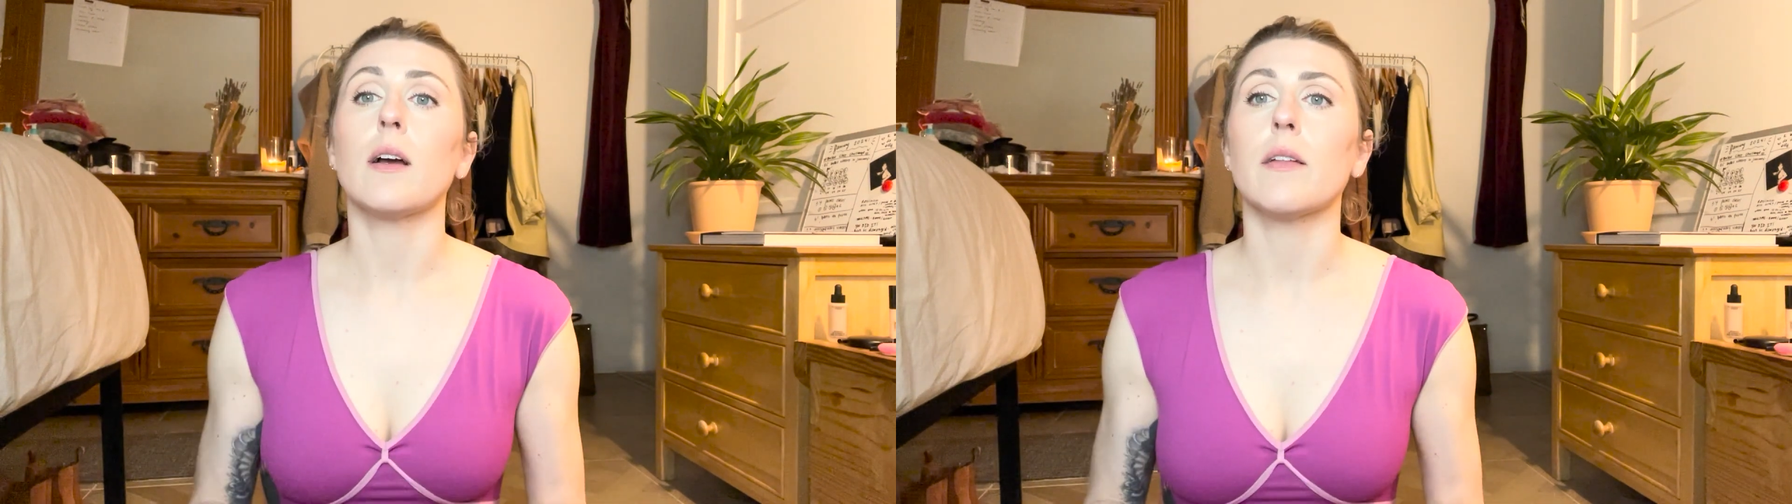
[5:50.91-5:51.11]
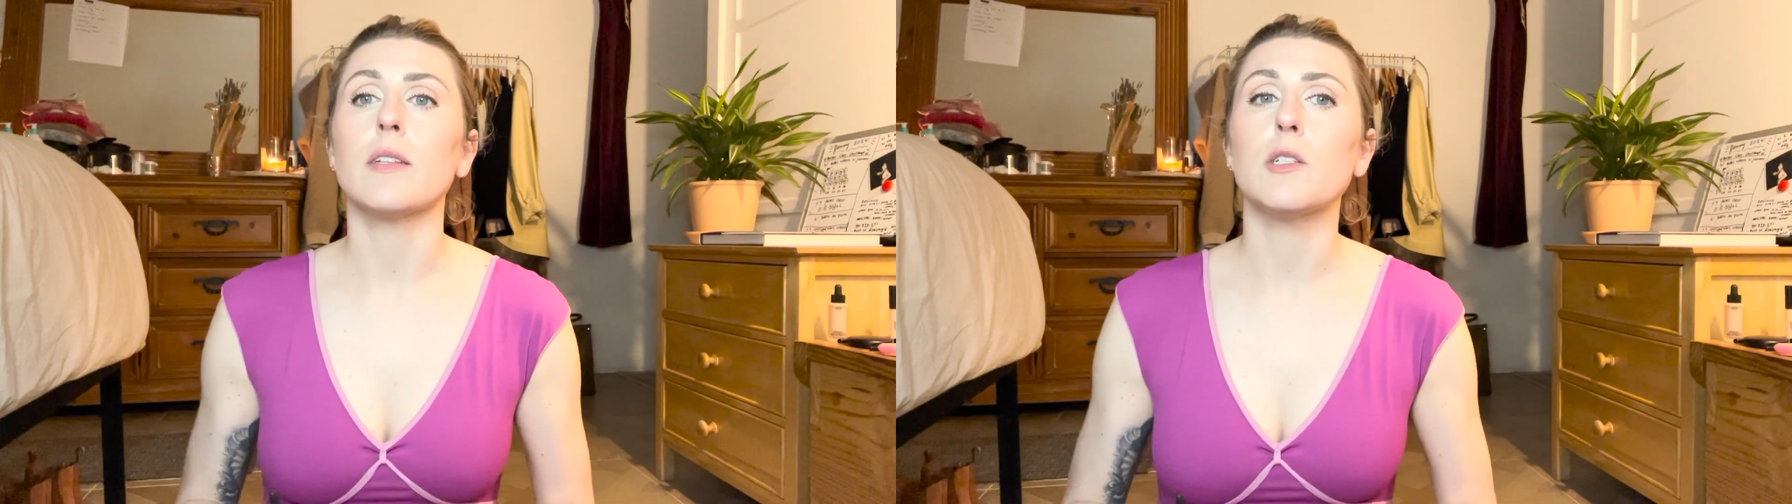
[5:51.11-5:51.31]

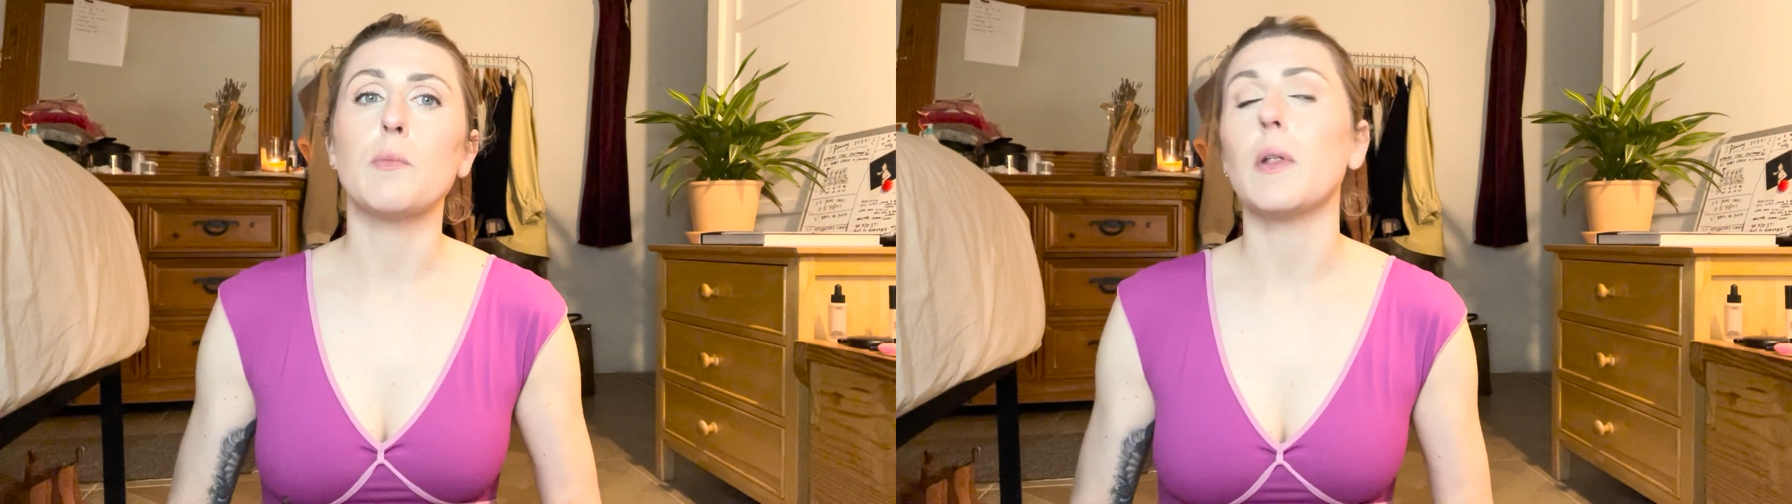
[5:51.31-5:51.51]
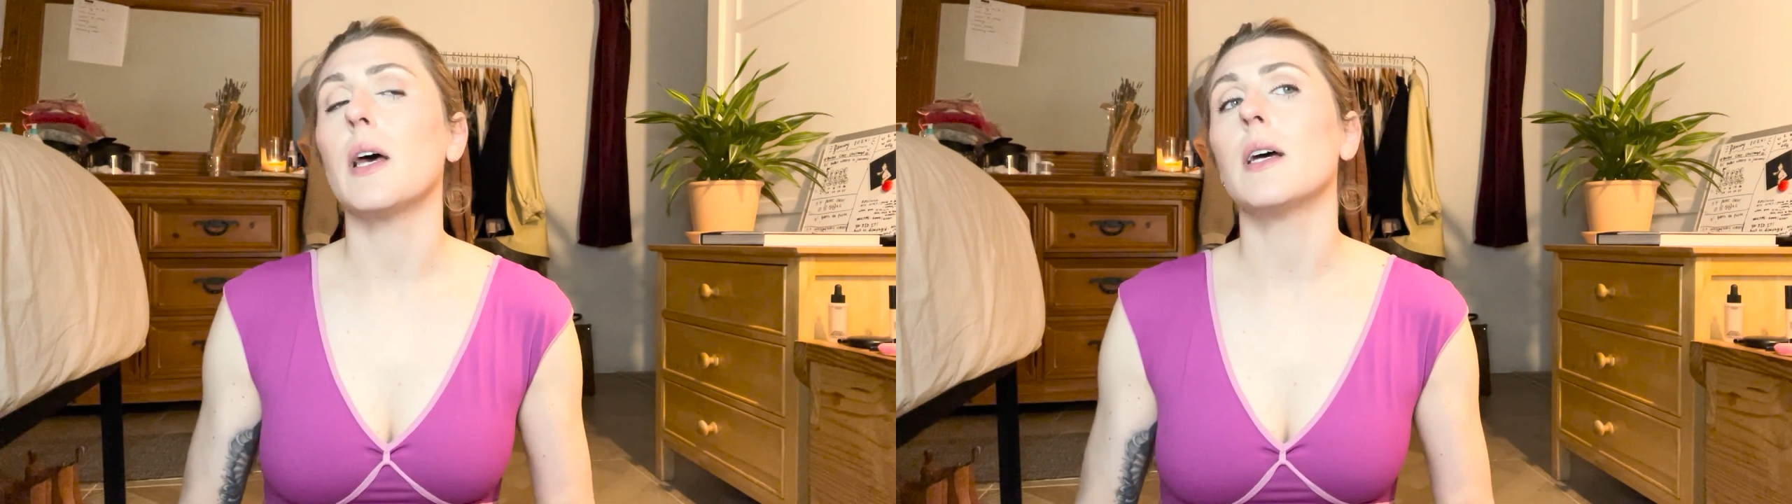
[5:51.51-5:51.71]
on the
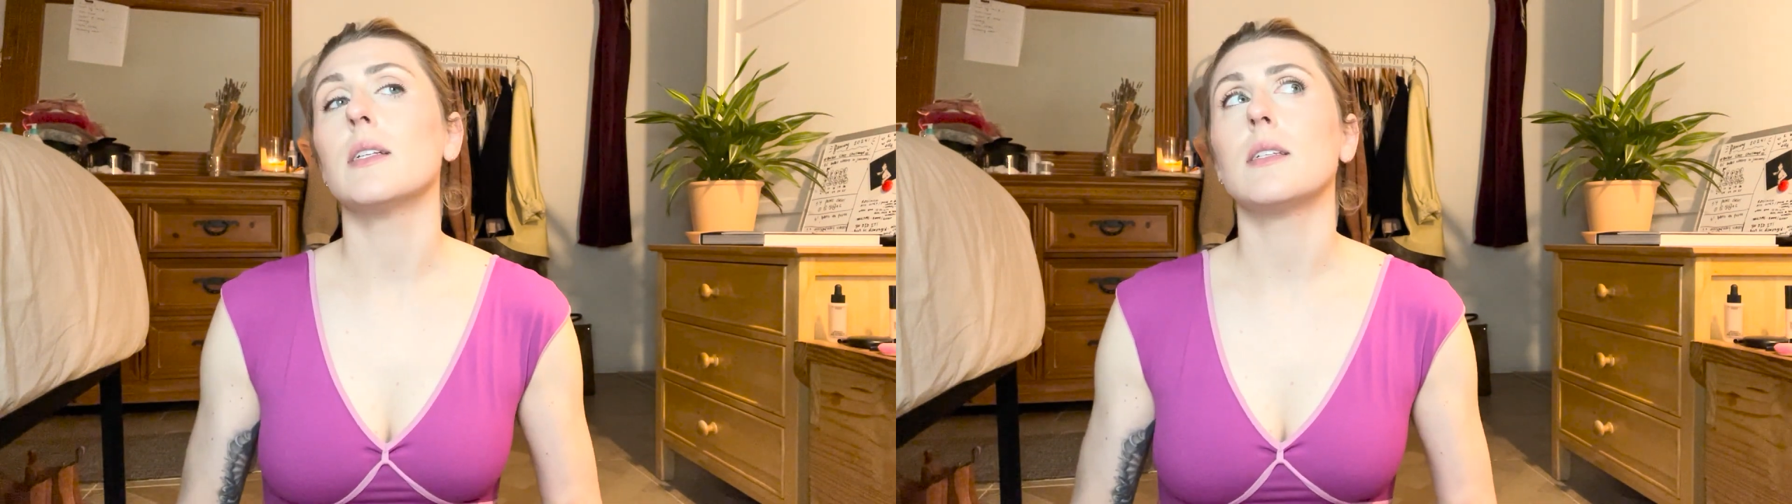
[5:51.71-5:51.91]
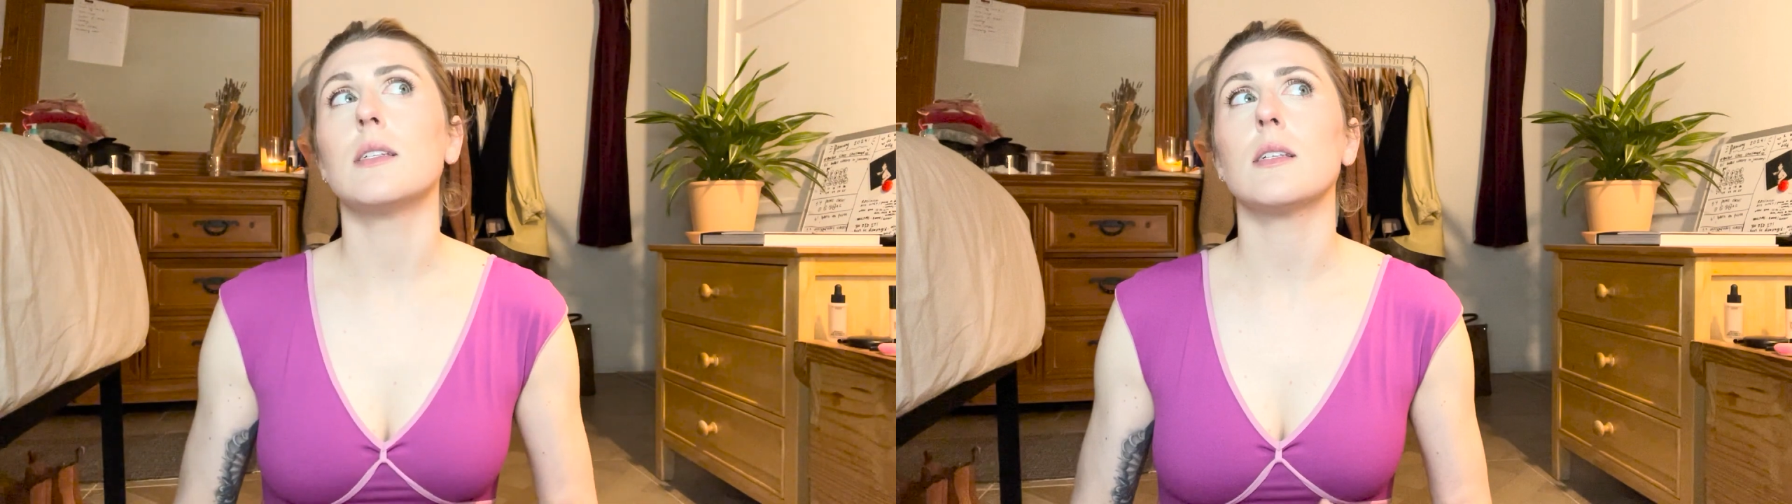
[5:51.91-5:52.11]

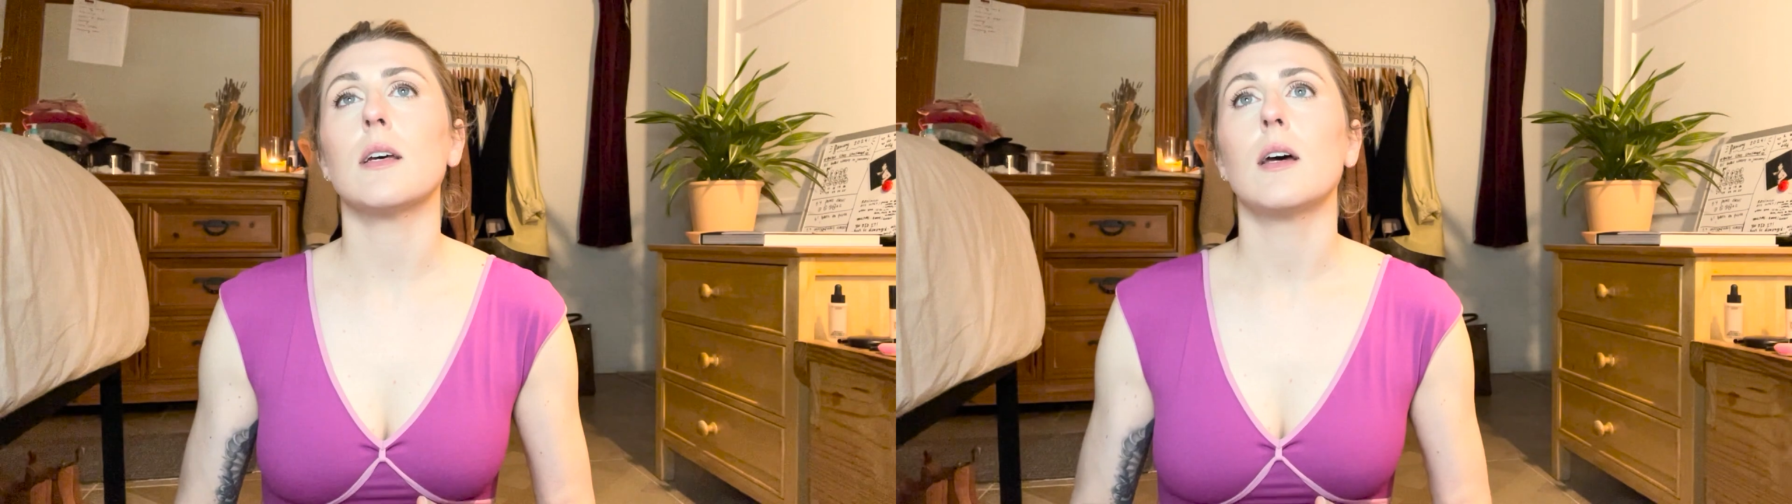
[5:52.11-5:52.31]
splits,